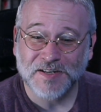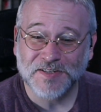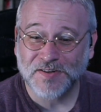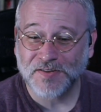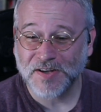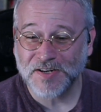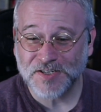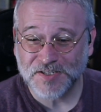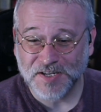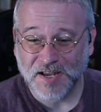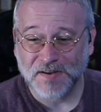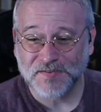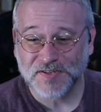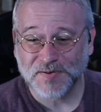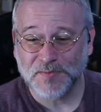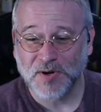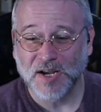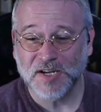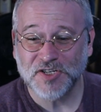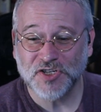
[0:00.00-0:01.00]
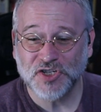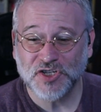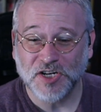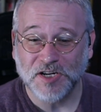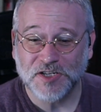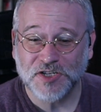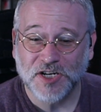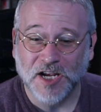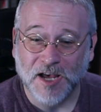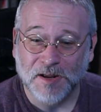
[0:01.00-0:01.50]
So they just have some nice
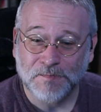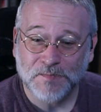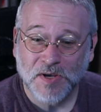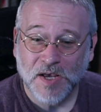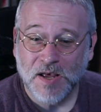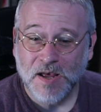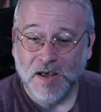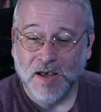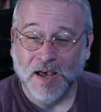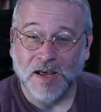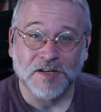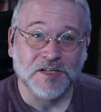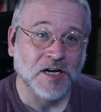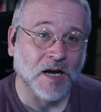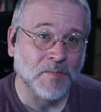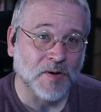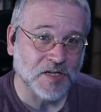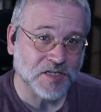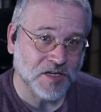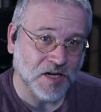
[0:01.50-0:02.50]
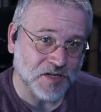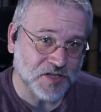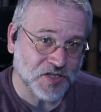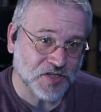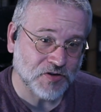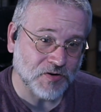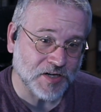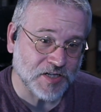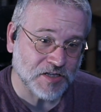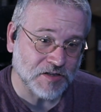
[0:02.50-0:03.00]
chit chat. And Thomas gets
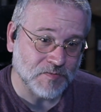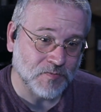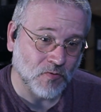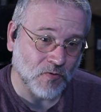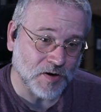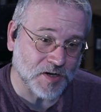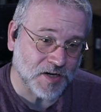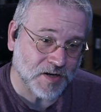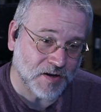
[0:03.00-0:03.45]
straight to the point.